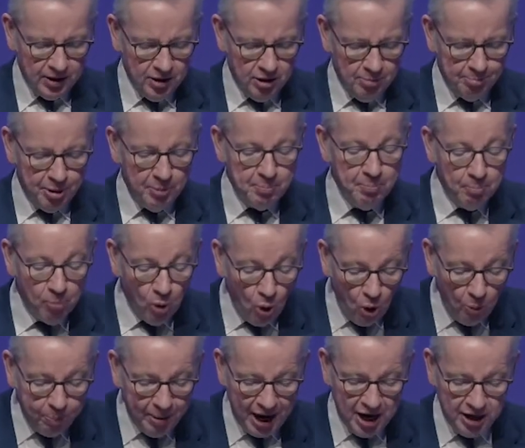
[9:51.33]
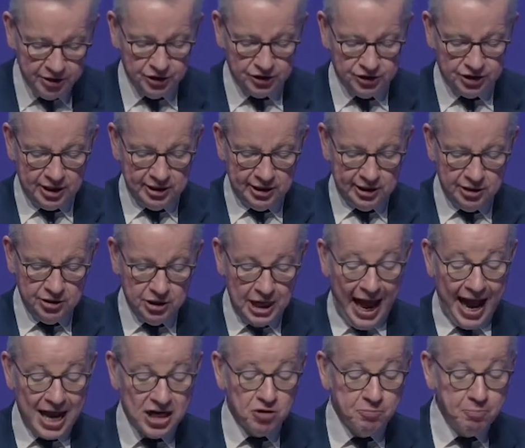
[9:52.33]
But more power to Sunderland
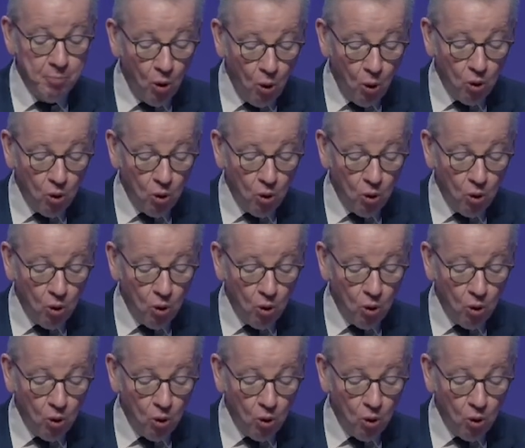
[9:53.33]
and more